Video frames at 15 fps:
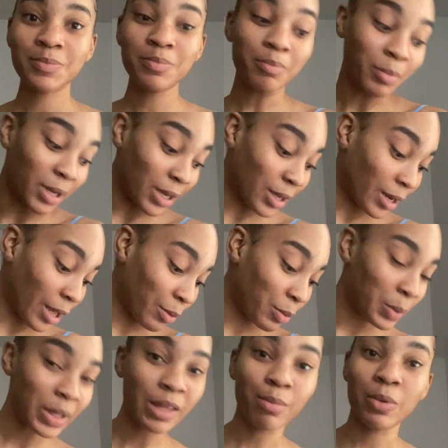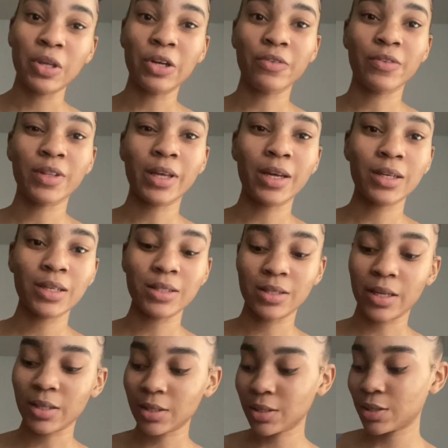But I won't keep you here for that because
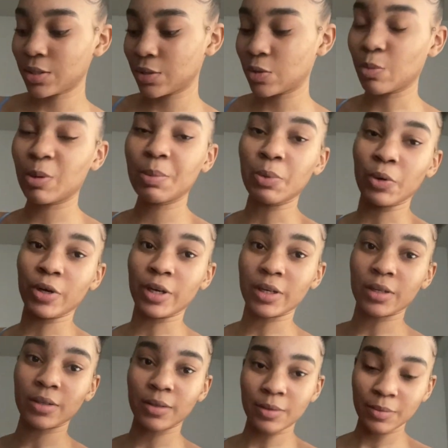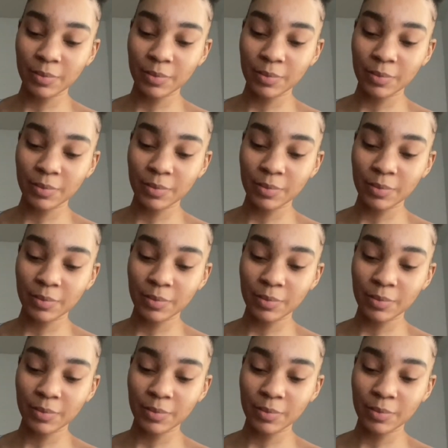that's super boring.